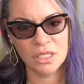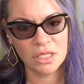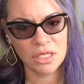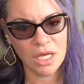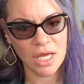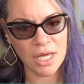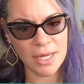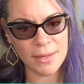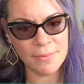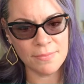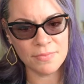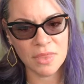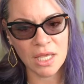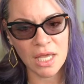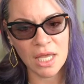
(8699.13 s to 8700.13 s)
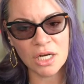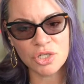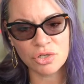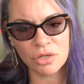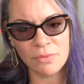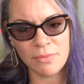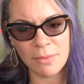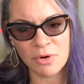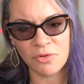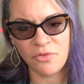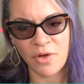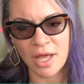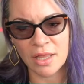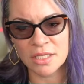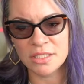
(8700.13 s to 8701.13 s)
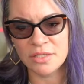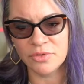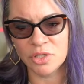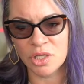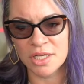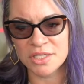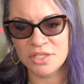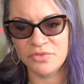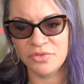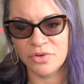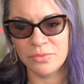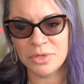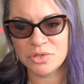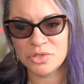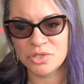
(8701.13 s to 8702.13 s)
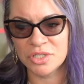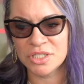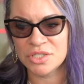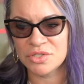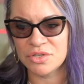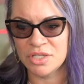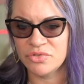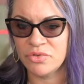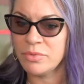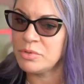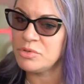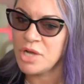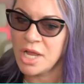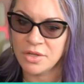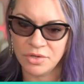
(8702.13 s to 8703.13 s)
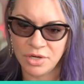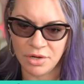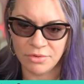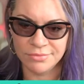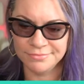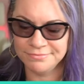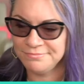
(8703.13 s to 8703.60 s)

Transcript: Um, can a jury member file a civil lawsuit for emotional distress from the trial? No.